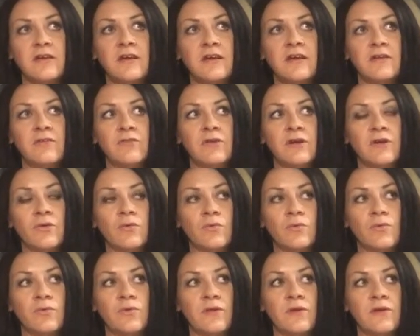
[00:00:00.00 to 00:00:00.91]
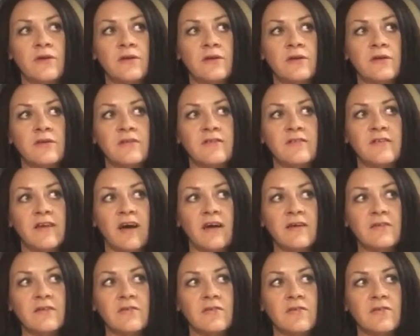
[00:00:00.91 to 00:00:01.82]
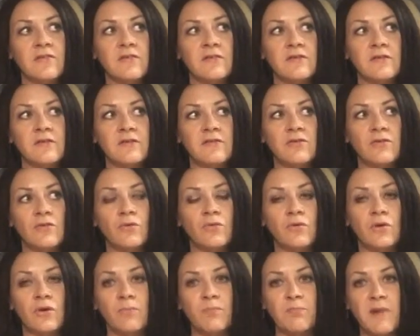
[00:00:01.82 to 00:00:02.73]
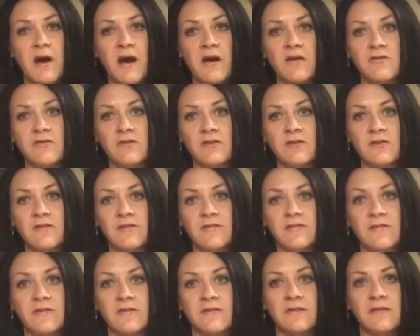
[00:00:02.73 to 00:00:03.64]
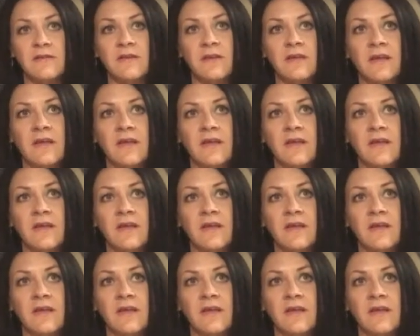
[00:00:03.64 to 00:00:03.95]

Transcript: hearing all the ducks and kookaburras, and